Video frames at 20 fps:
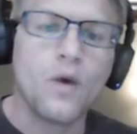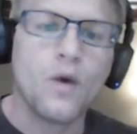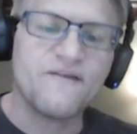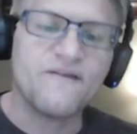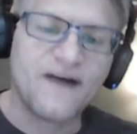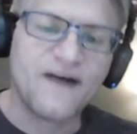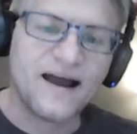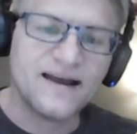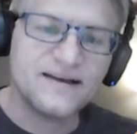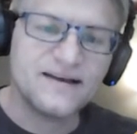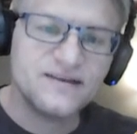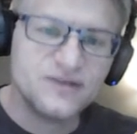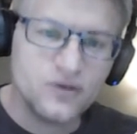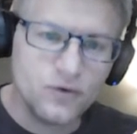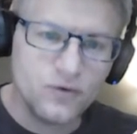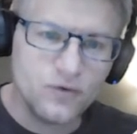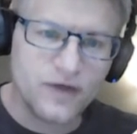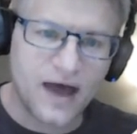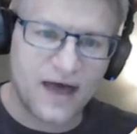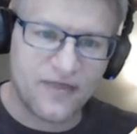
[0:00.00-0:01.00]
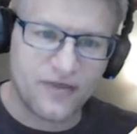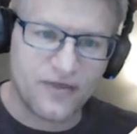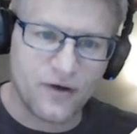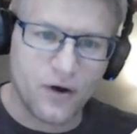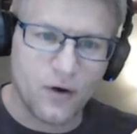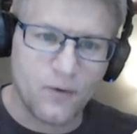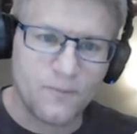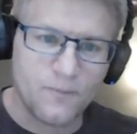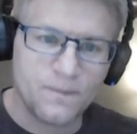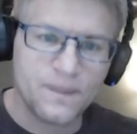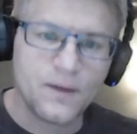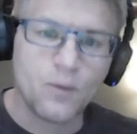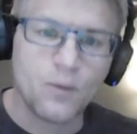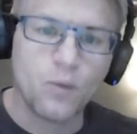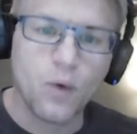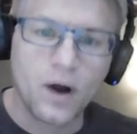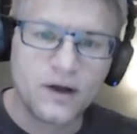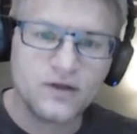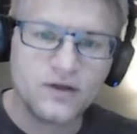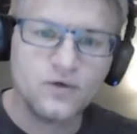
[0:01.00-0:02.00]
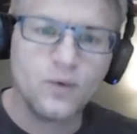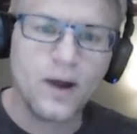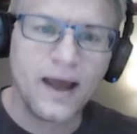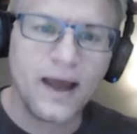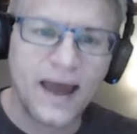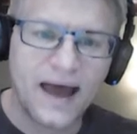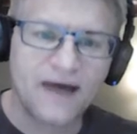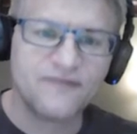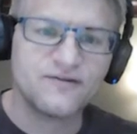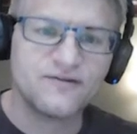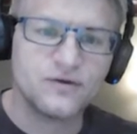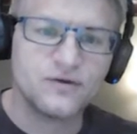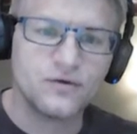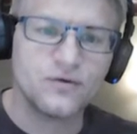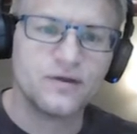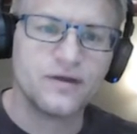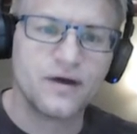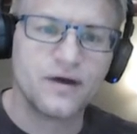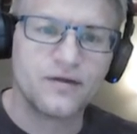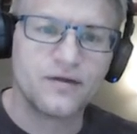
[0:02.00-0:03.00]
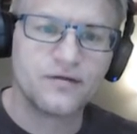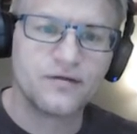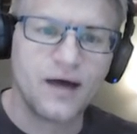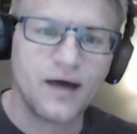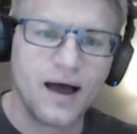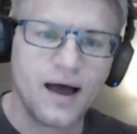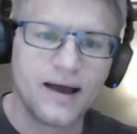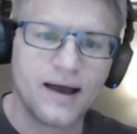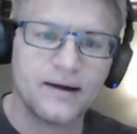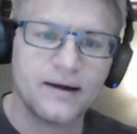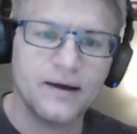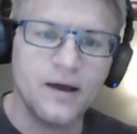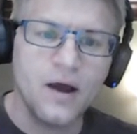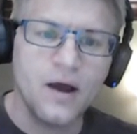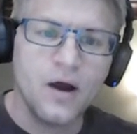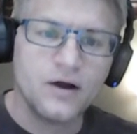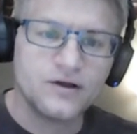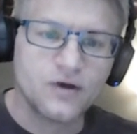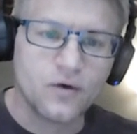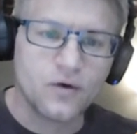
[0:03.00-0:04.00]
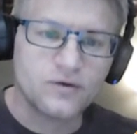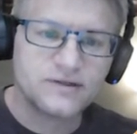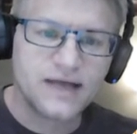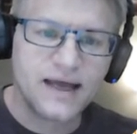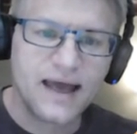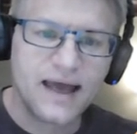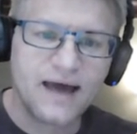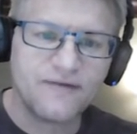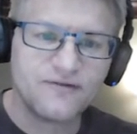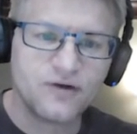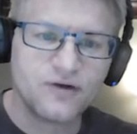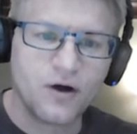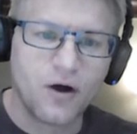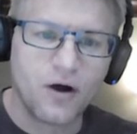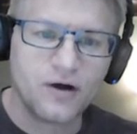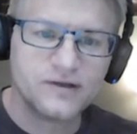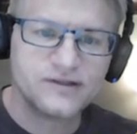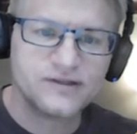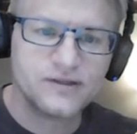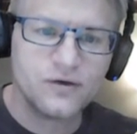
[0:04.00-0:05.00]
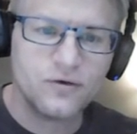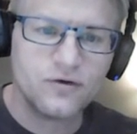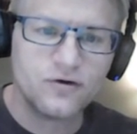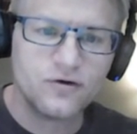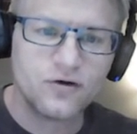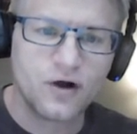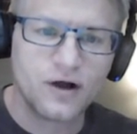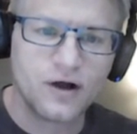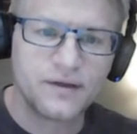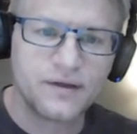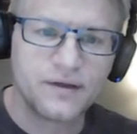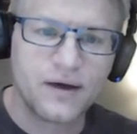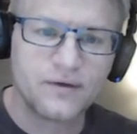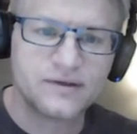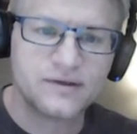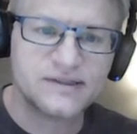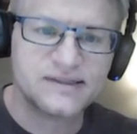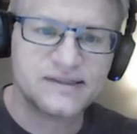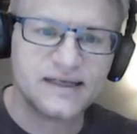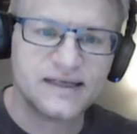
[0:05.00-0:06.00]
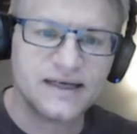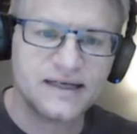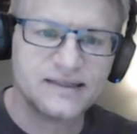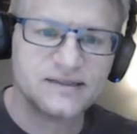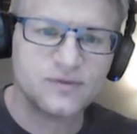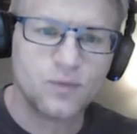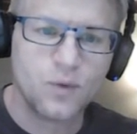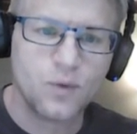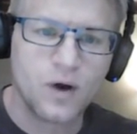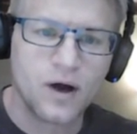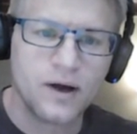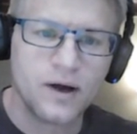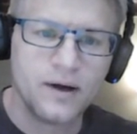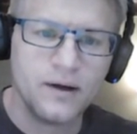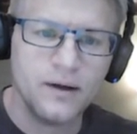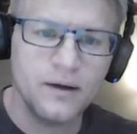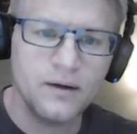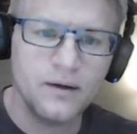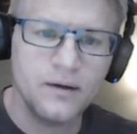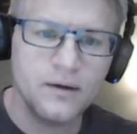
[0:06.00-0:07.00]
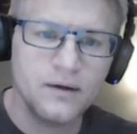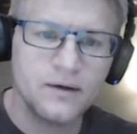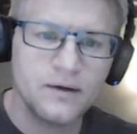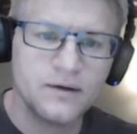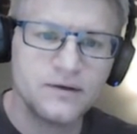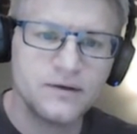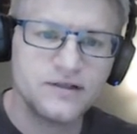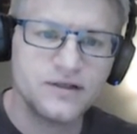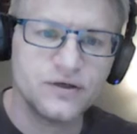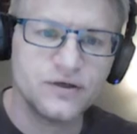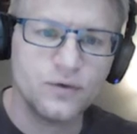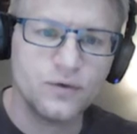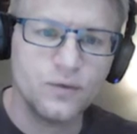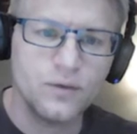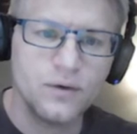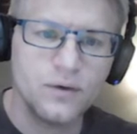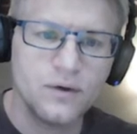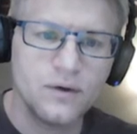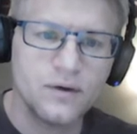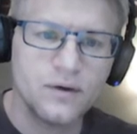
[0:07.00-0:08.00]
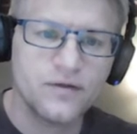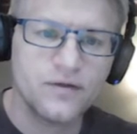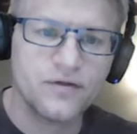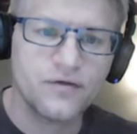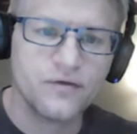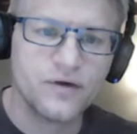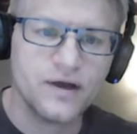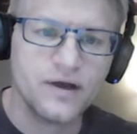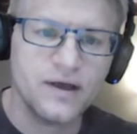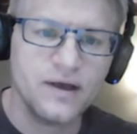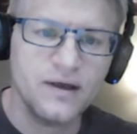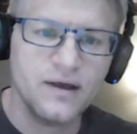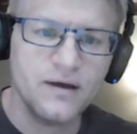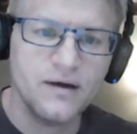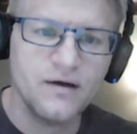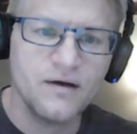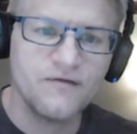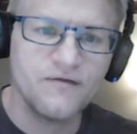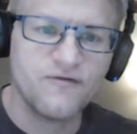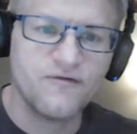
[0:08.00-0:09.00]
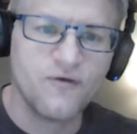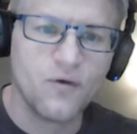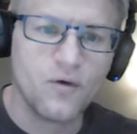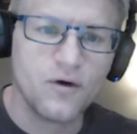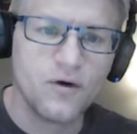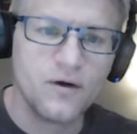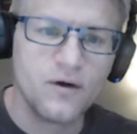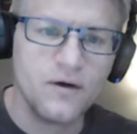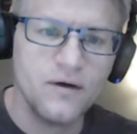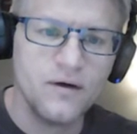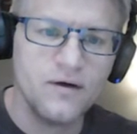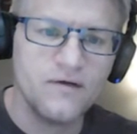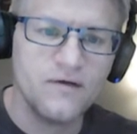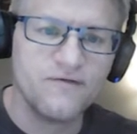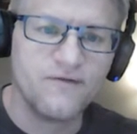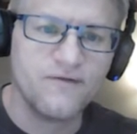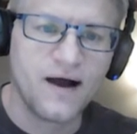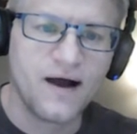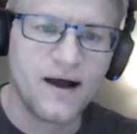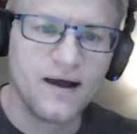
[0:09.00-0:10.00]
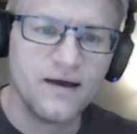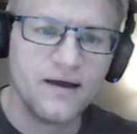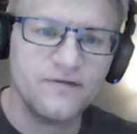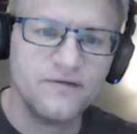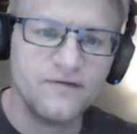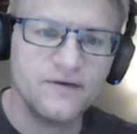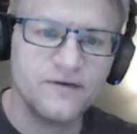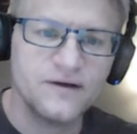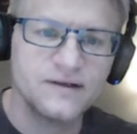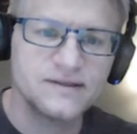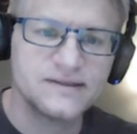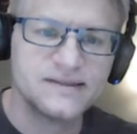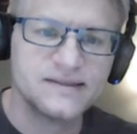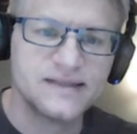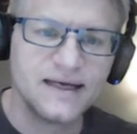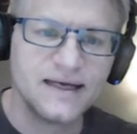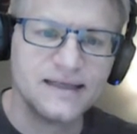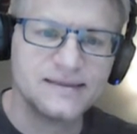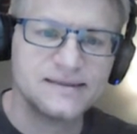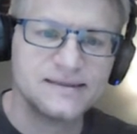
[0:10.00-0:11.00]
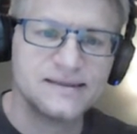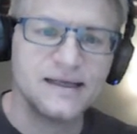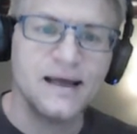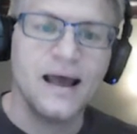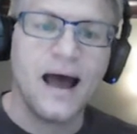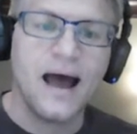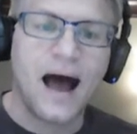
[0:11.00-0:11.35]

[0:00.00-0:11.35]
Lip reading: If I do that, though, what do I have to do to the other side? Don't I have to also cross out 6? 1, 2, 3, 4, 5, 6.